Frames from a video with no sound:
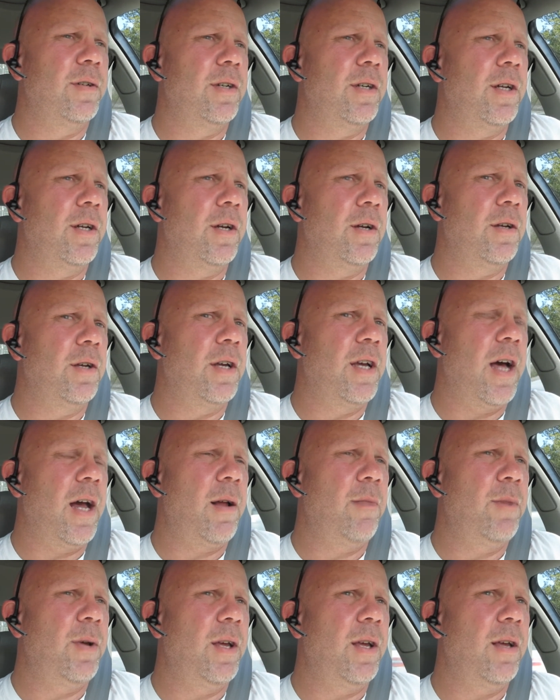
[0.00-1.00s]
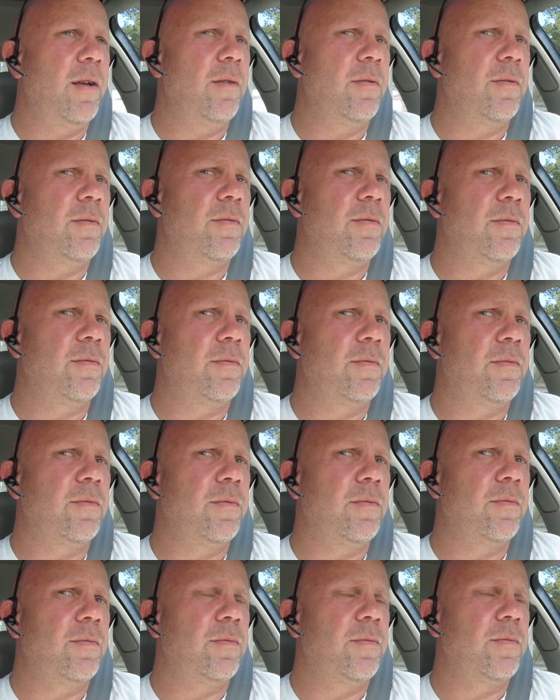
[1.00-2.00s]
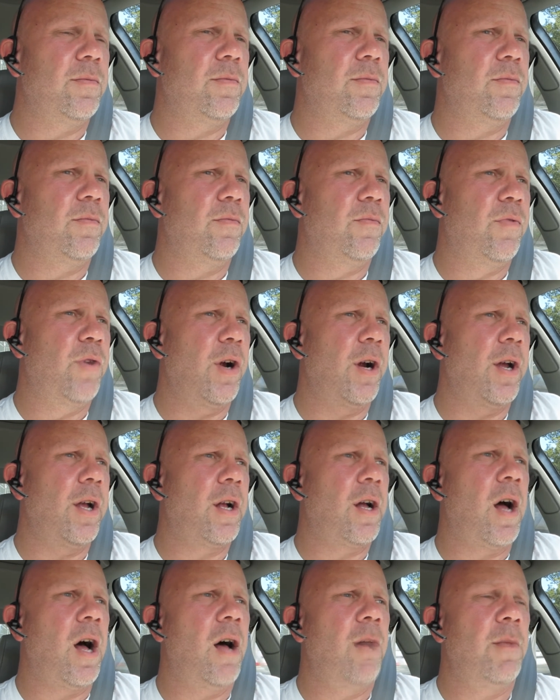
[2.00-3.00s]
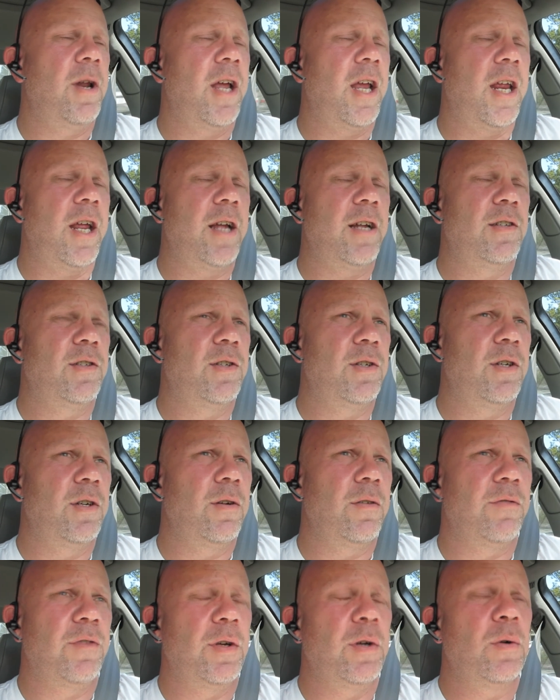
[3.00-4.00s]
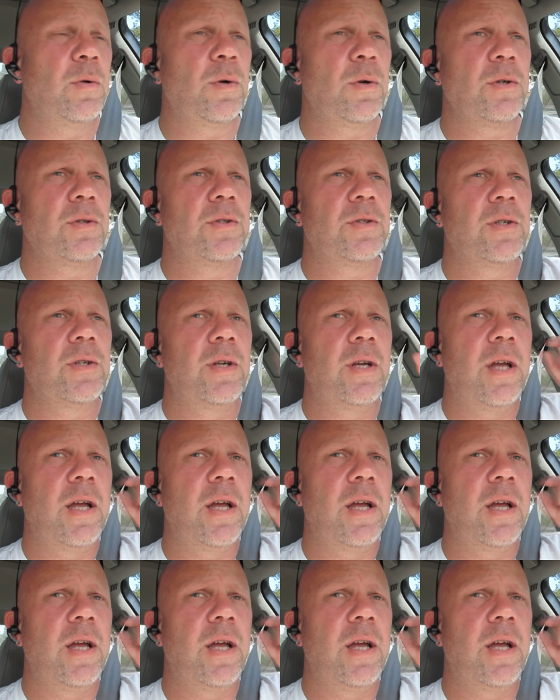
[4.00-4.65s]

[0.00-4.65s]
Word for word: You know, you got to be very accommodating to your viewers,